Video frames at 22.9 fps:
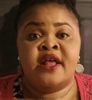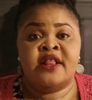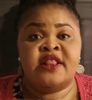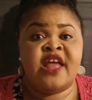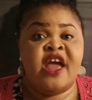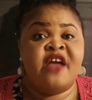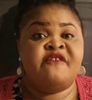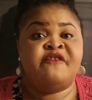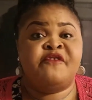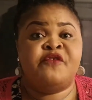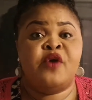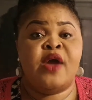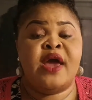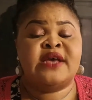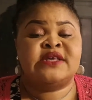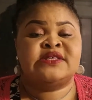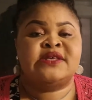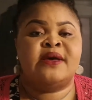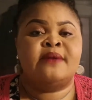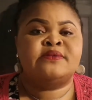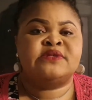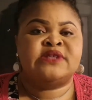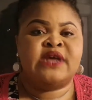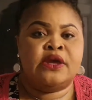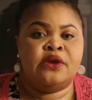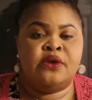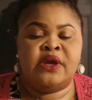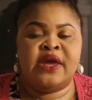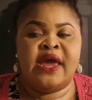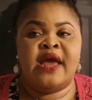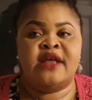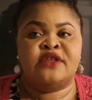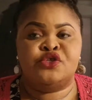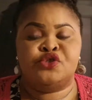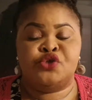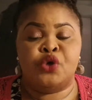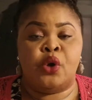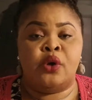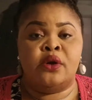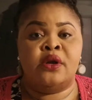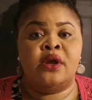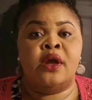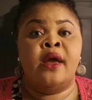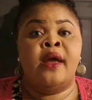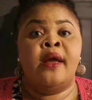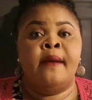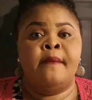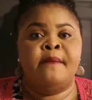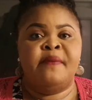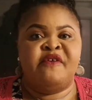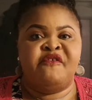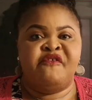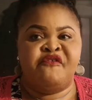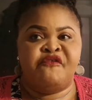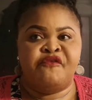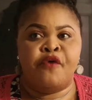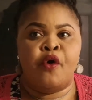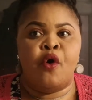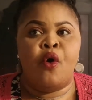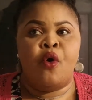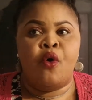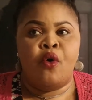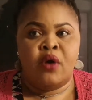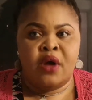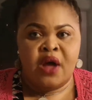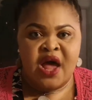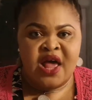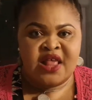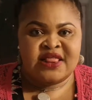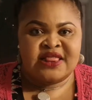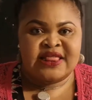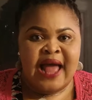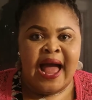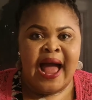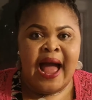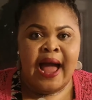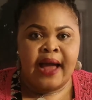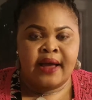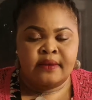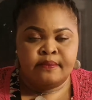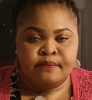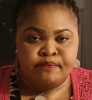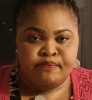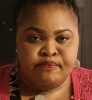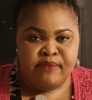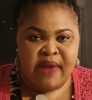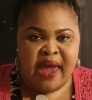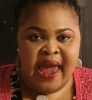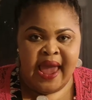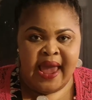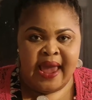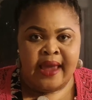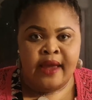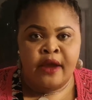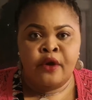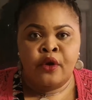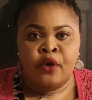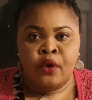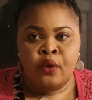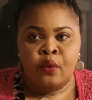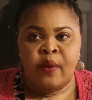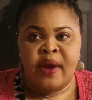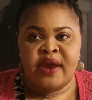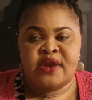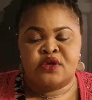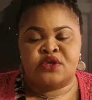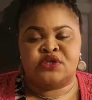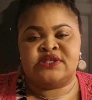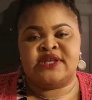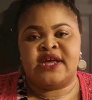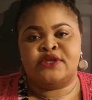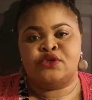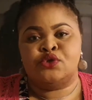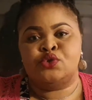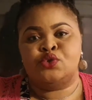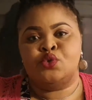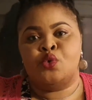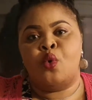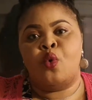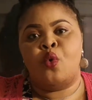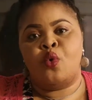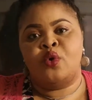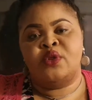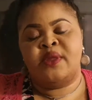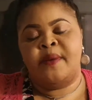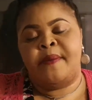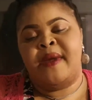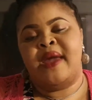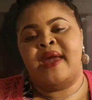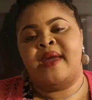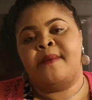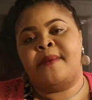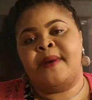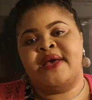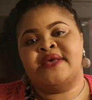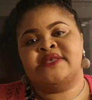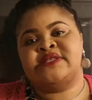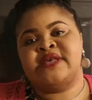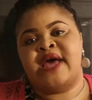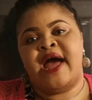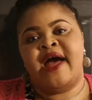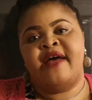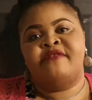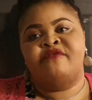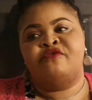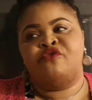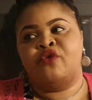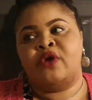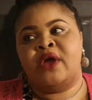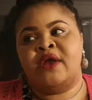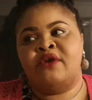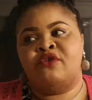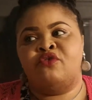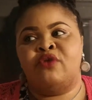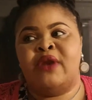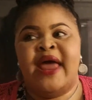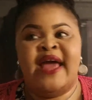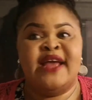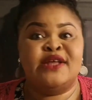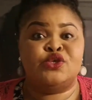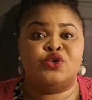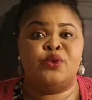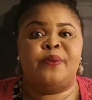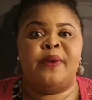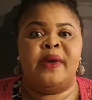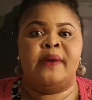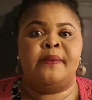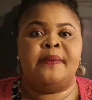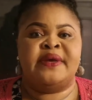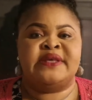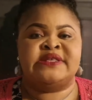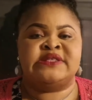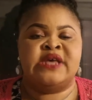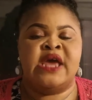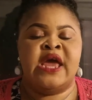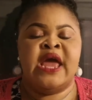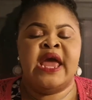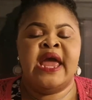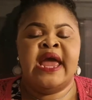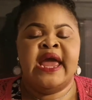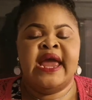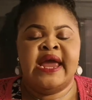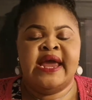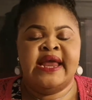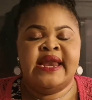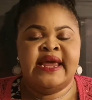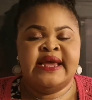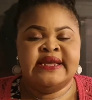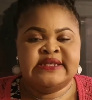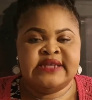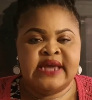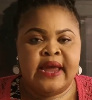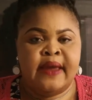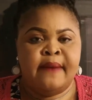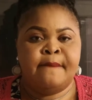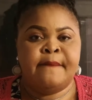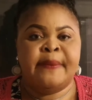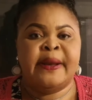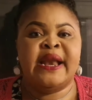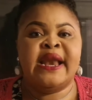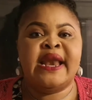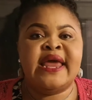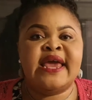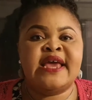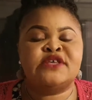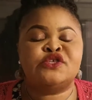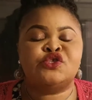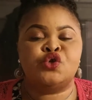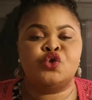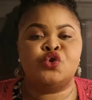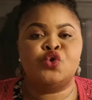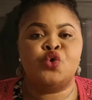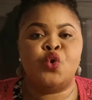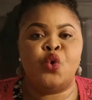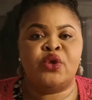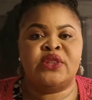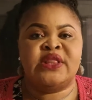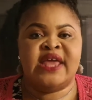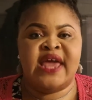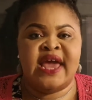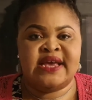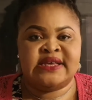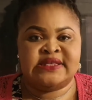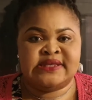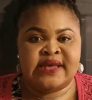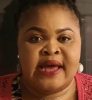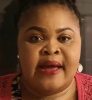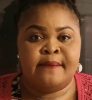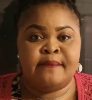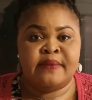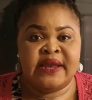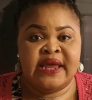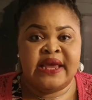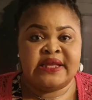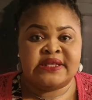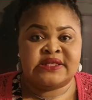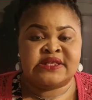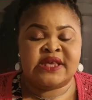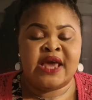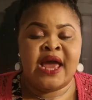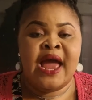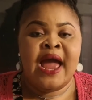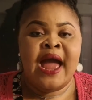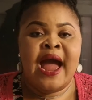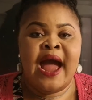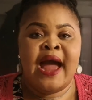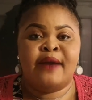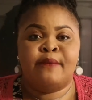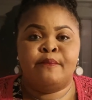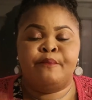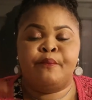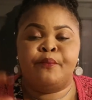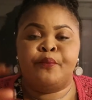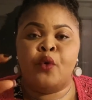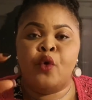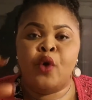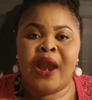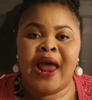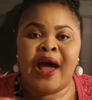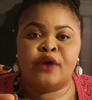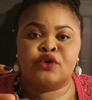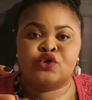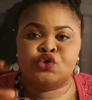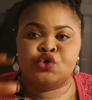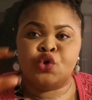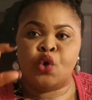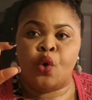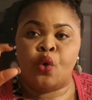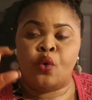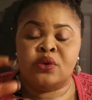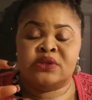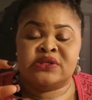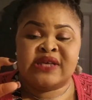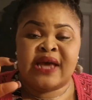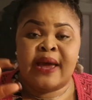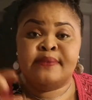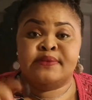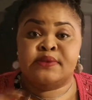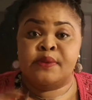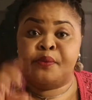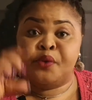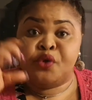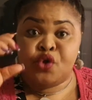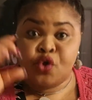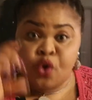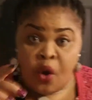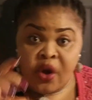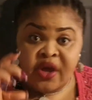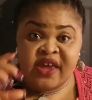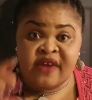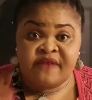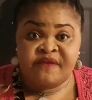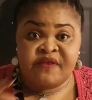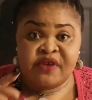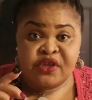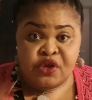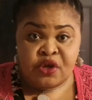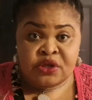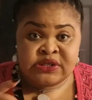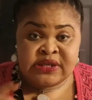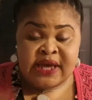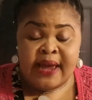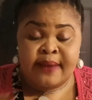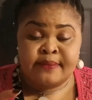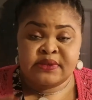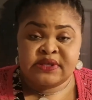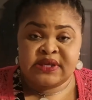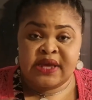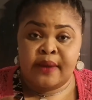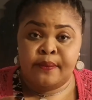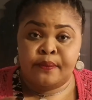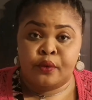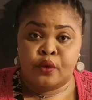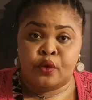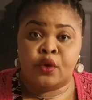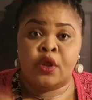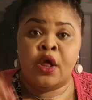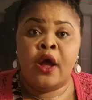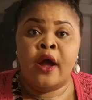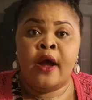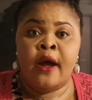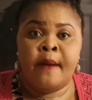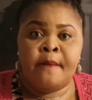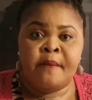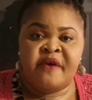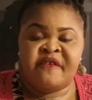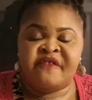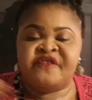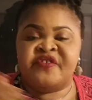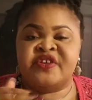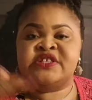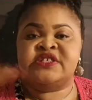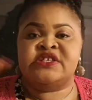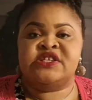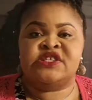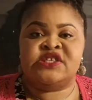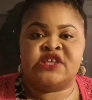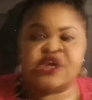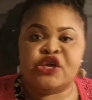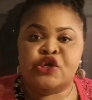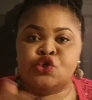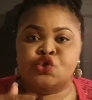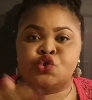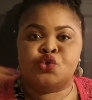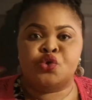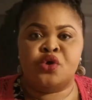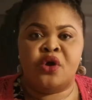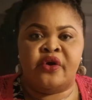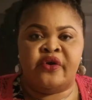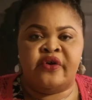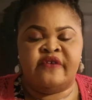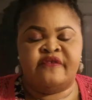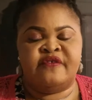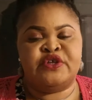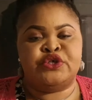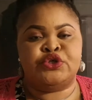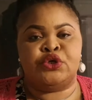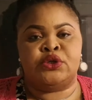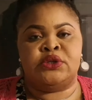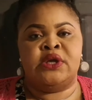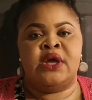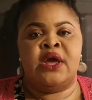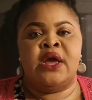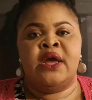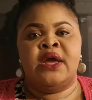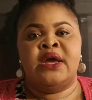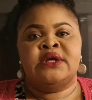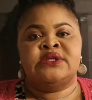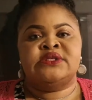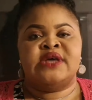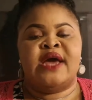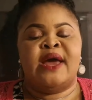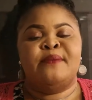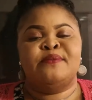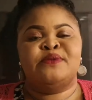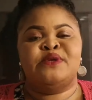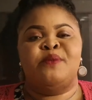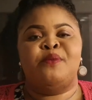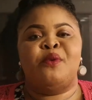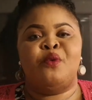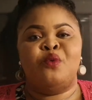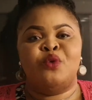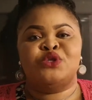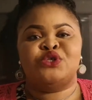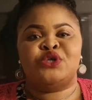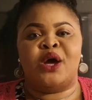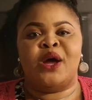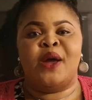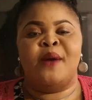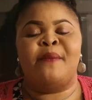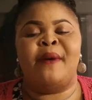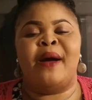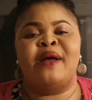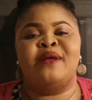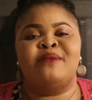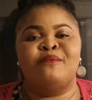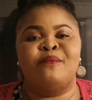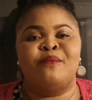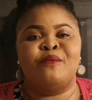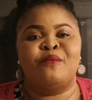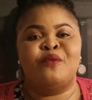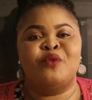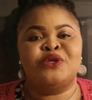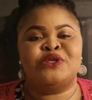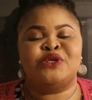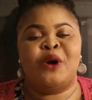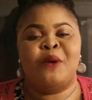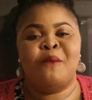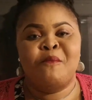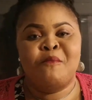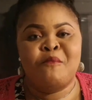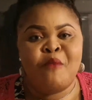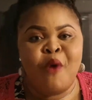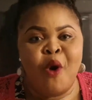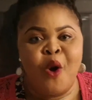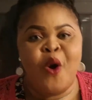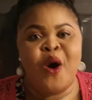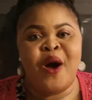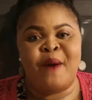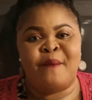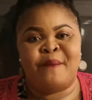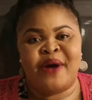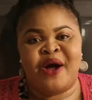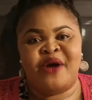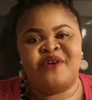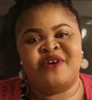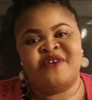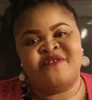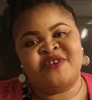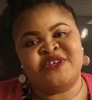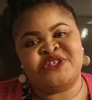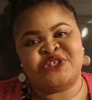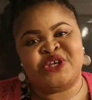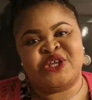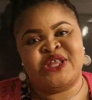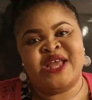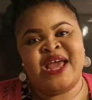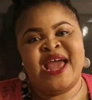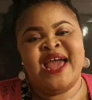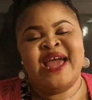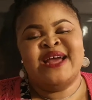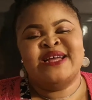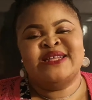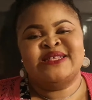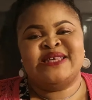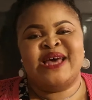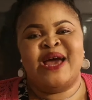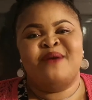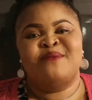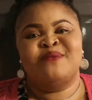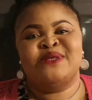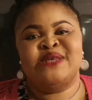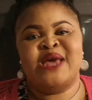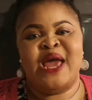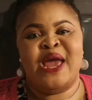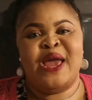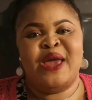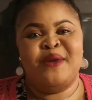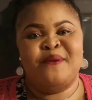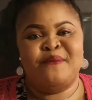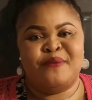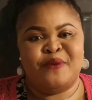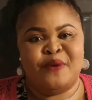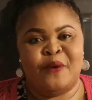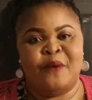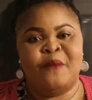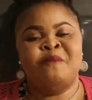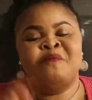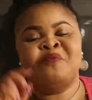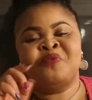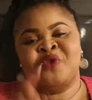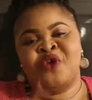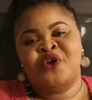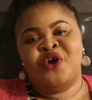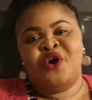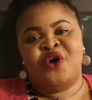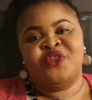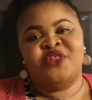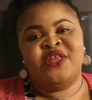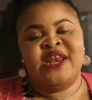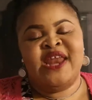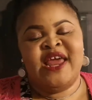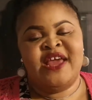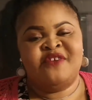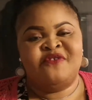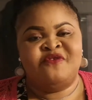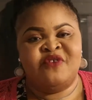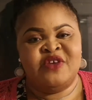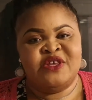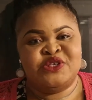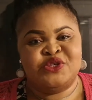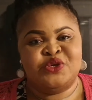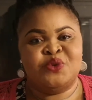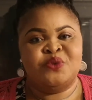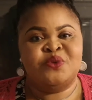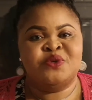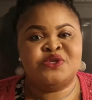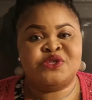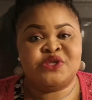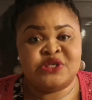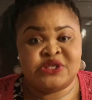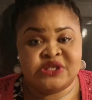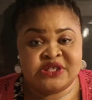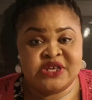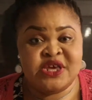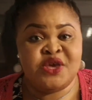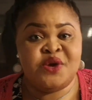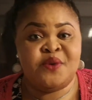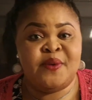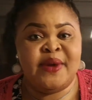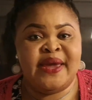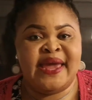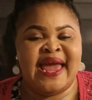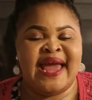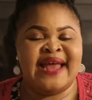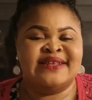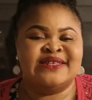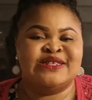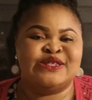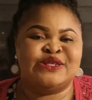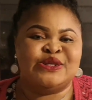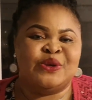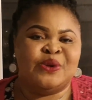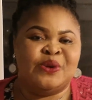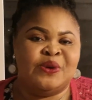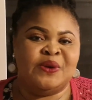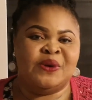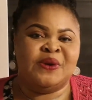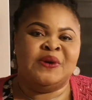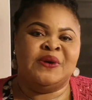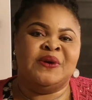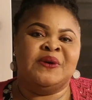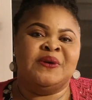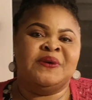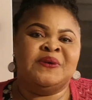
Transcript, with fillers: There are a few exams that you get done before that May when you start to do all the papers and you can do like two papers in a day please know the exam dates and pull out your own timetable you're giving your timetable but fix it into your revision timetable we'll talk about we'll talk more about revision timetable on the next video so see you again soon